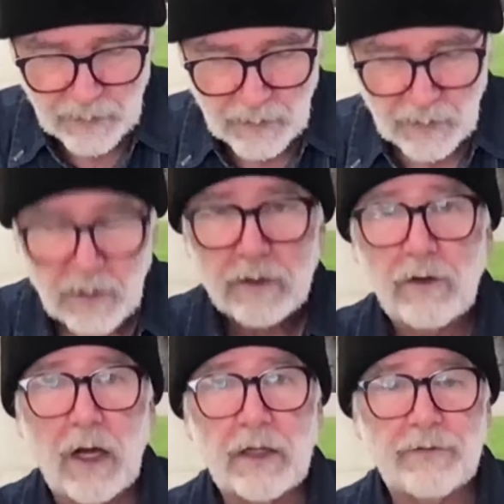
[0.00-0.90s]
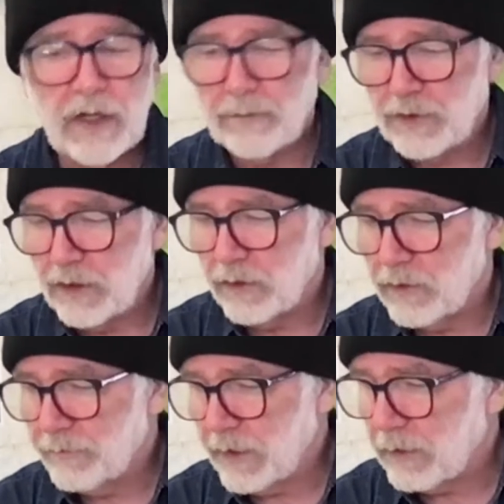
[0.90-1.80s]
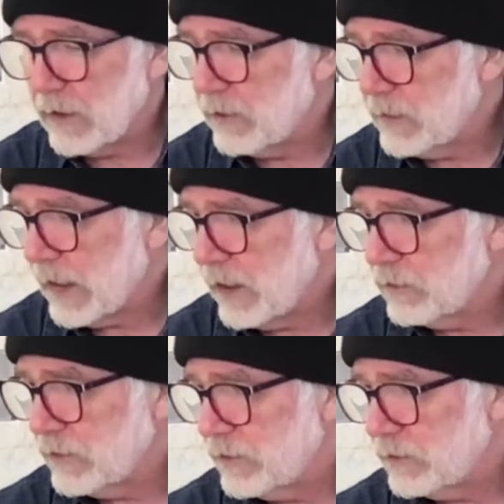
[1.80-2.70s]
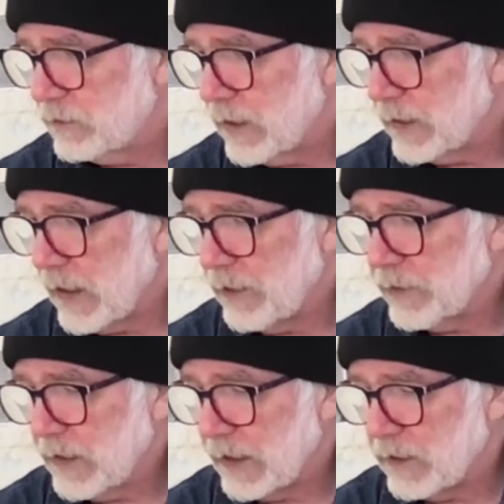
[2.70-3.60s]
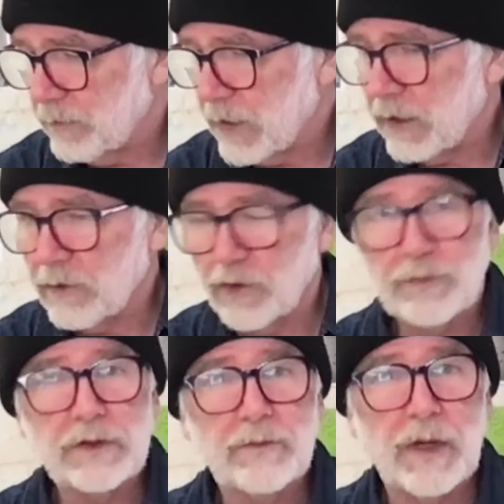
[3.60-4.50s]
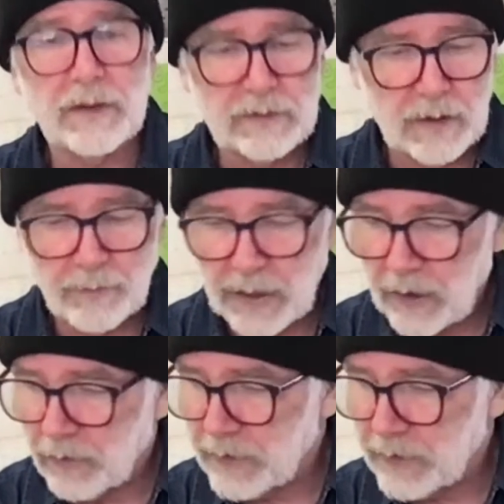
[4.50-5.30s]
Well, I'll leave it up to you to figure out how to cut your belt loops, but by all